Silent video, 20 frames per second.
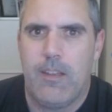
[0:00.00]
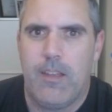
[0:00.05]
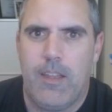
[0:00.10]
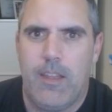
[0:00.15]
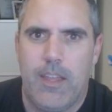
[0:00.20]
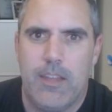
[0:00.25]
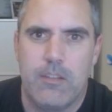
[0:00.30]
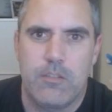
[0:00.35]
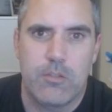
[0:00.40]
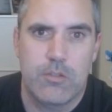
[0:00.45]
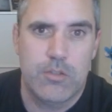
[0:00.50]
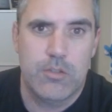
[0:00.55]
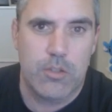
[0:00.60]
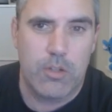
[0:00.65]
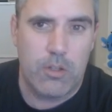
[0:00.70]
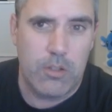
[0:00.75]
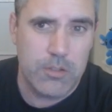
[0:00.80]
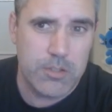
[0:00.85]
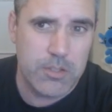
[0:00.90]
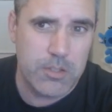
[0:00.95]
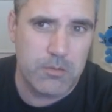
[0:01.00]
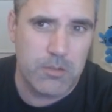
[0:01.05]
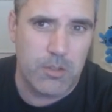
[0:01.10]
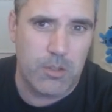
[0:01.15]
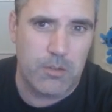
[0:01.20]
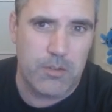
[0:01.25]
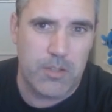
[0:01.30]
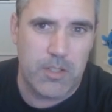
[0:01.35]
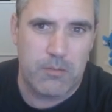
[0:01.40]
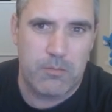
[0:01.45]
And you should also
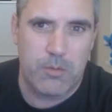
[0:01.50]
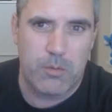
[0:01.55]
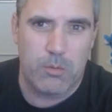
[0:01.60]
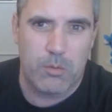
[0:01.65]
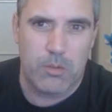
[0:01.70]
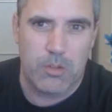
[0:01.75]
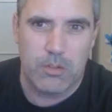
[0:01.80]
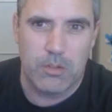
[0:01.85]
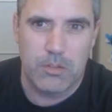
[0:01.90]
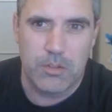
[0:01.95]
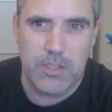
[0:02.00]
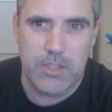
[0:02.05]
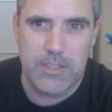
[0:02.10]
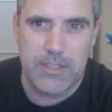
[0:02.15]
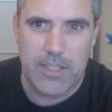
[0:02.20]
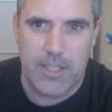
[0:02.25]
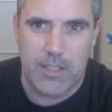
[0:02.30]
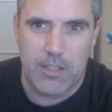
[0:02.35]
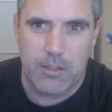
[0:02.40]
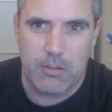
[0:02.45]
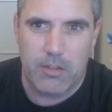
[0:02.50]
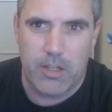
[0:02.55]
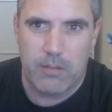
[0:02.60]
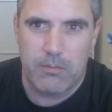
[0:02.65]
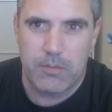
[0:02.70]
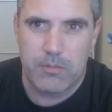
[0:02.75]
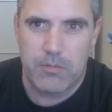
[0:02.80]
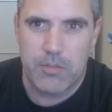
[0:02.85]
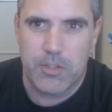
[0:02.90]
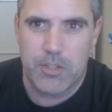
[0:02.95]
know that if you were looking at a graph,
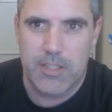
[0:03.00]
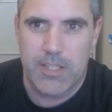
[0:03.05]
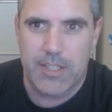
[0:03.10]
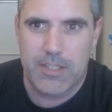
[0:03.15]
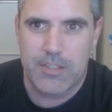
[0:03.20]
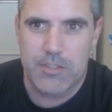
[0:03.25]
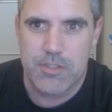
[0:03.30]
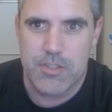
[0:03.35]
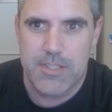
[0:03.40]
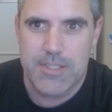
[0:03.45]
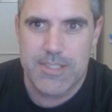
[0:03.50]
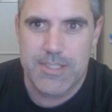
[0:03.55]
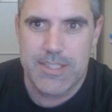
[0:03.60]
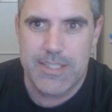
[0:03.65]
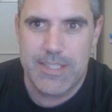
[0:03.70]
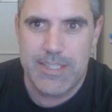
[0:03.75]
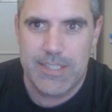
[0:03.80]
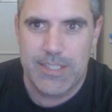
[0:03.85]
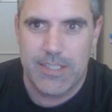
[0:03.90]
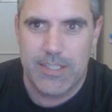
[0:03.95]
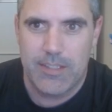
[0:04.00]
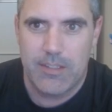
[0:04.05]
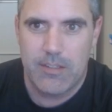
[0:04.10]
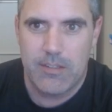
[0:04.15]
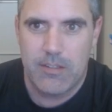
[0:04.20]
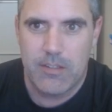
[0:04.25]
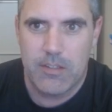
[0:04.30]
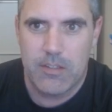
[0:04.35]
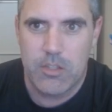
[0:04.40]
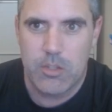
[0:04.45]
if you could actually see it,
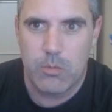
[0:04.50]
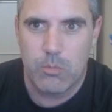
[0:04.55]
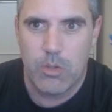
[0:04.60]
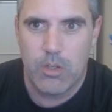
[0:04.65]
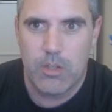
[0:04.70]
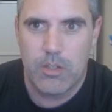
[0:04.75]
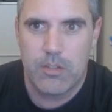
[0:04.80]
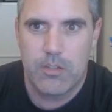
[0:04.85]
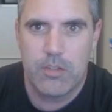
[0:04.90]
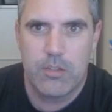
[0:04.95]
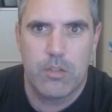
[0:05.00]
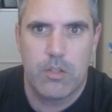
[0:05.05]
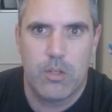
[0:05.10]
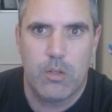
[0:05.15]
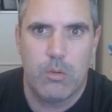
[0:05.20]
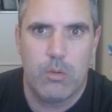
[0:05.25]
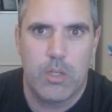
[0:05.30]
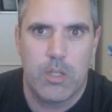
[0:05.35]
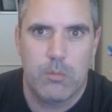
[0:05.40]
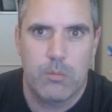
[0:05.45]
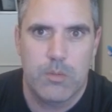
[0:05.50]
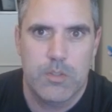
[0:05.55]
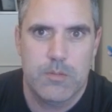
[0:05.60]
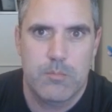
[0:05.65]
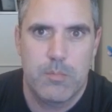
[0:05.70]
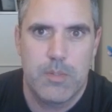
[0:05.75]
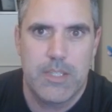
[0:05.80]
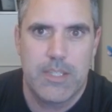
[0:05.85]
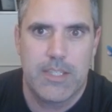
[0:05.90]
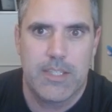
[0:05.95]
and you wanted to know when it was
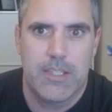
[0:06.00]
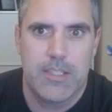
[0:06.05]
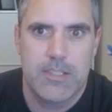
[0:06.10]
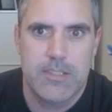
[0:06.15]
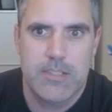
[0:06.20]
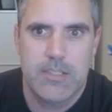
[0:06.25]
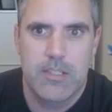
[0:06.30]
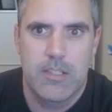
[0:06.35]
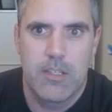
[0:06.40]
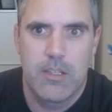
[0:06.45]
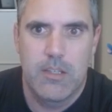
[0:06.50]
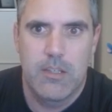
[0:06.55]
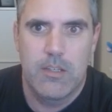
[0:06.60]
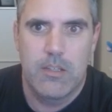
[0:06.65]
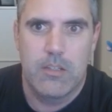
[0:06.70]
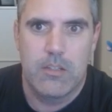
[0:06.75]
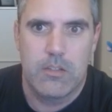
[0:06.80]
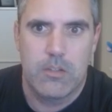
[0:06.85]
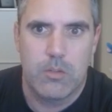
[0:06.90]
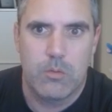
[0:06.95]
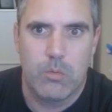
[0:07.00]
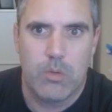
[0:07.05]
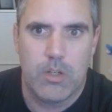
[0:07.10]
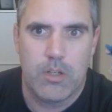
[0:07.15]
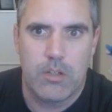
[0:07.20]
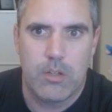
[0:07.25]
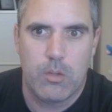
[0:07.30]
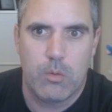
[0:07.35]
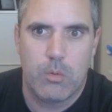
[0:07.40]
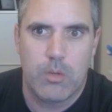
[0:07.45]
biggest, you'd want to
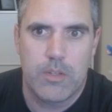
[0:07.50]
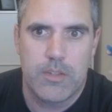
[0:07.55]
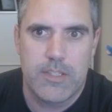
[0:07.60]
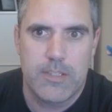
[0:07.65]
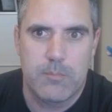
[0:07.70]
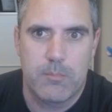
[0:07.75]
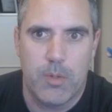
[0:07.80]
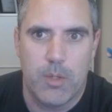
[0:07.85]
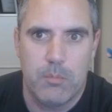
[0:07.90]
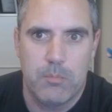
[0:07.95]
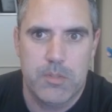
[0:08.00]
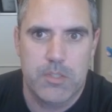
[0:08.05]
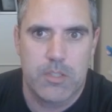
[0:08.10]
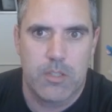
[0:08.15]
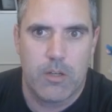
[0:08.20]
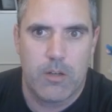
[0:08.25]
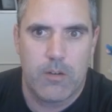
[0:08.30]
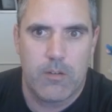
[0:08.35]
know where these bumps are.